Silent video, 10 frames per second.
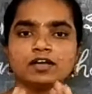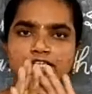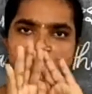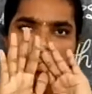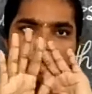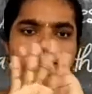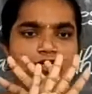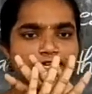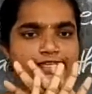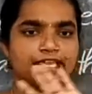Shadow
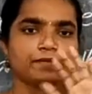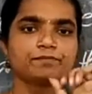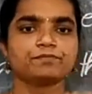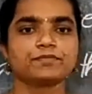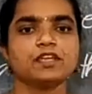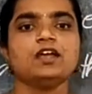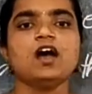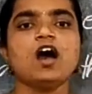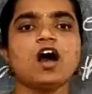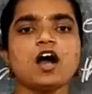game.
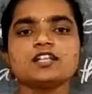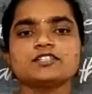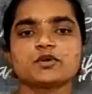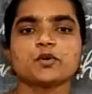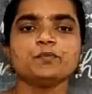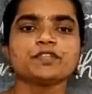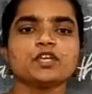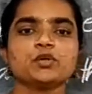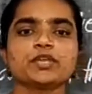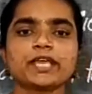Also,
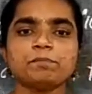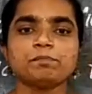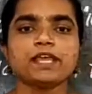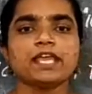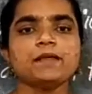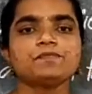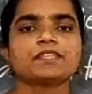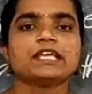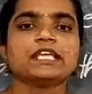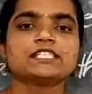you can
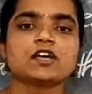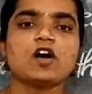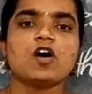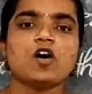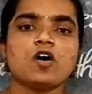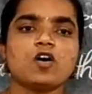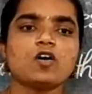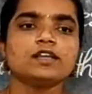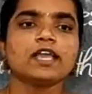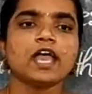play it
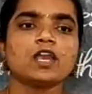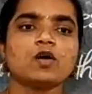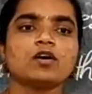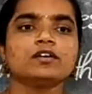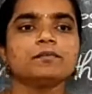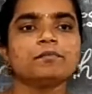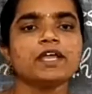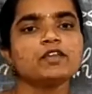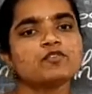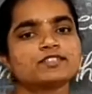all alone by
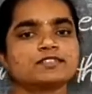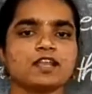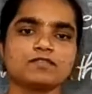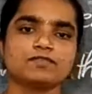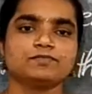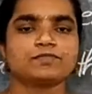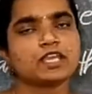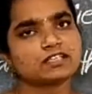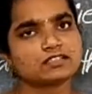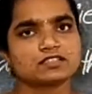yourself.
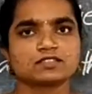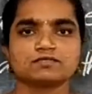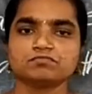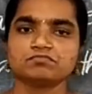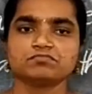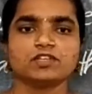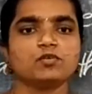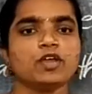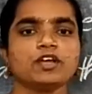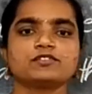Yes,
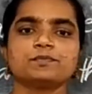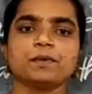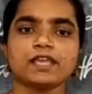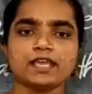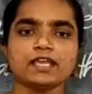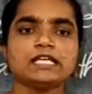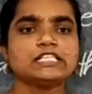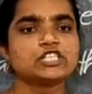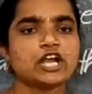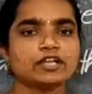we have to play
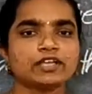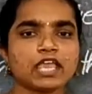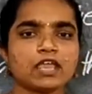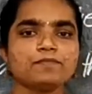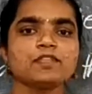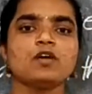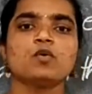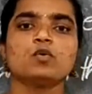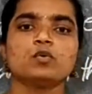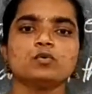shadow game
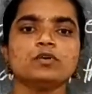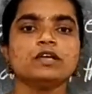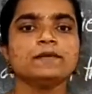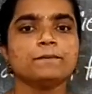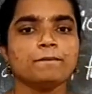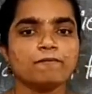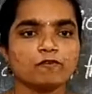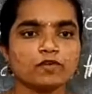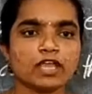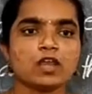
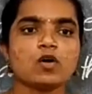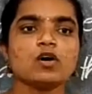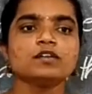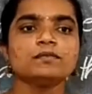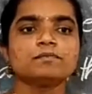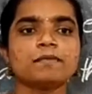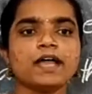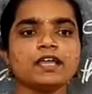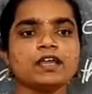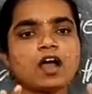alone
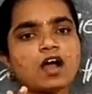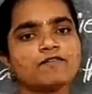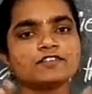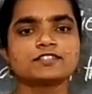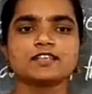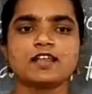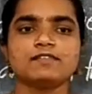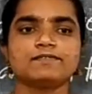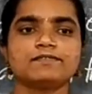by ourselves.